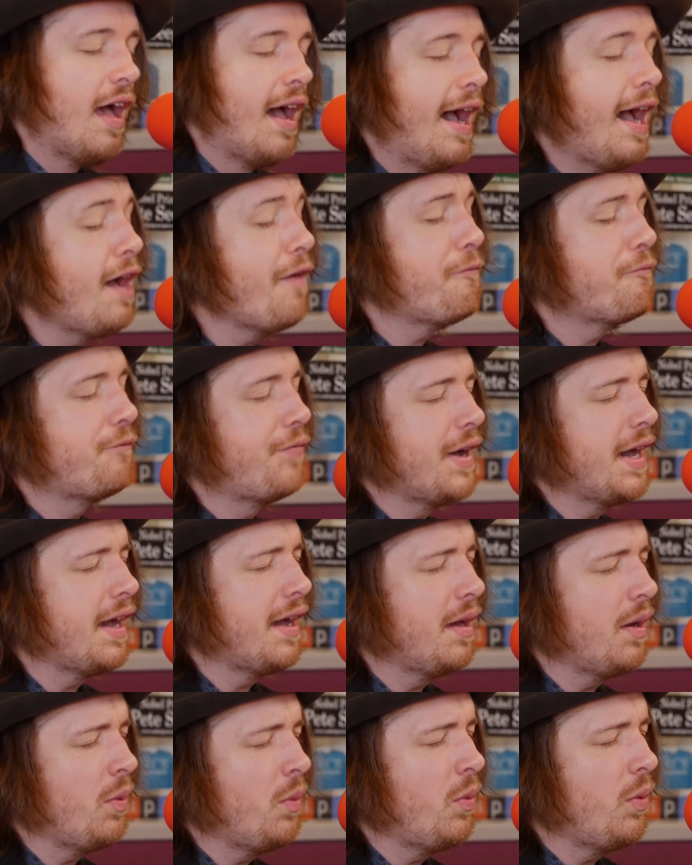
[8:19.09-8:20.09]
I'll
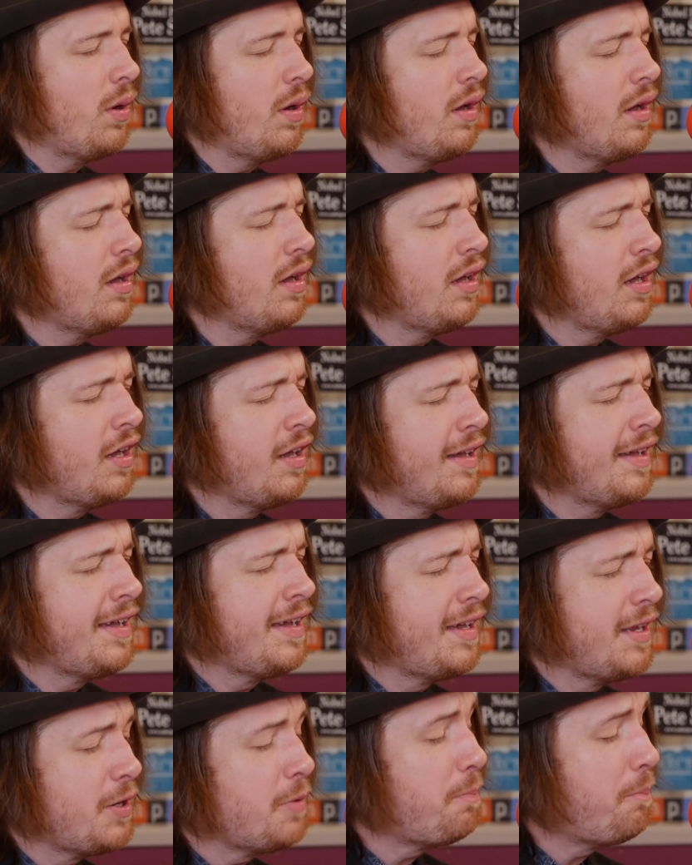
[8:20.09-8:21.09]
find a
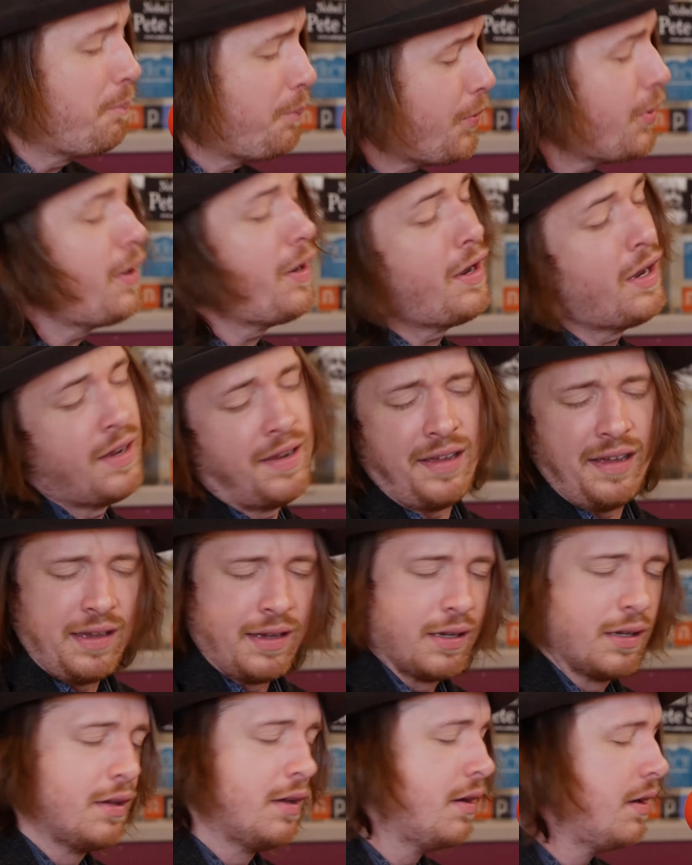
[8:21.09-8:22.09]
way to break
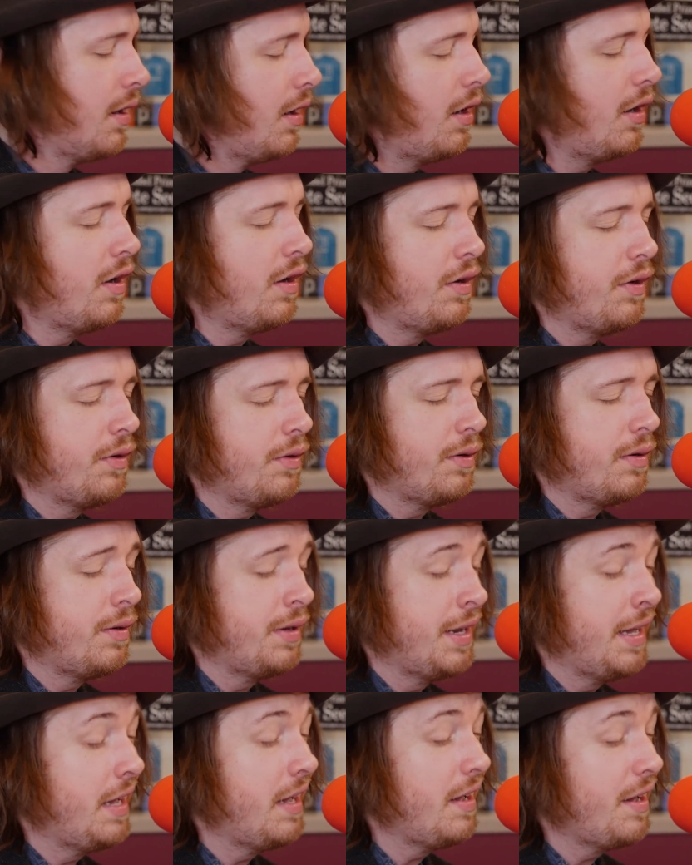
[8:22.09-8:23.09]

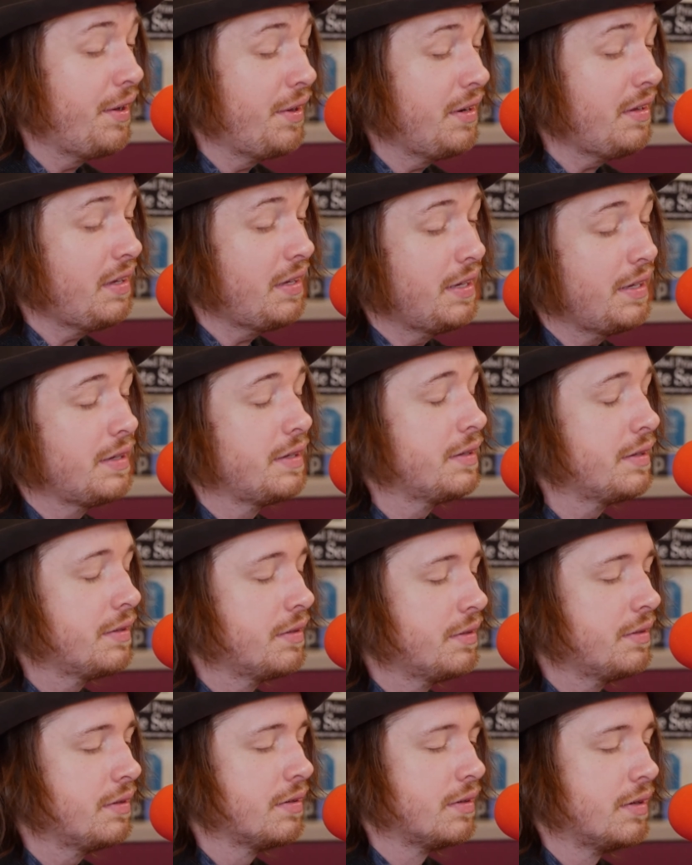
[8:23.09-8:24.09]
on out of
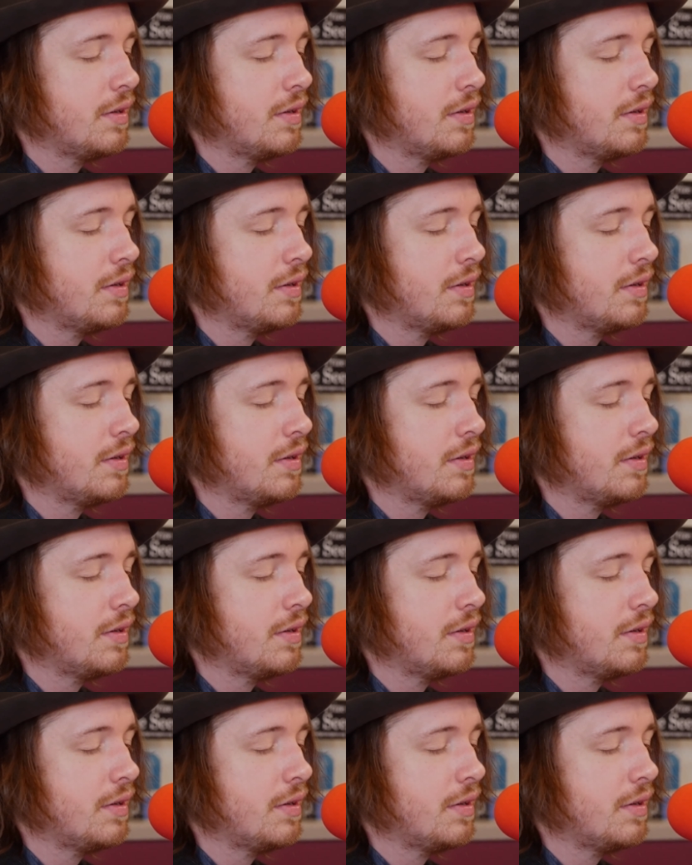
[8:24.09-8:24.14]
here.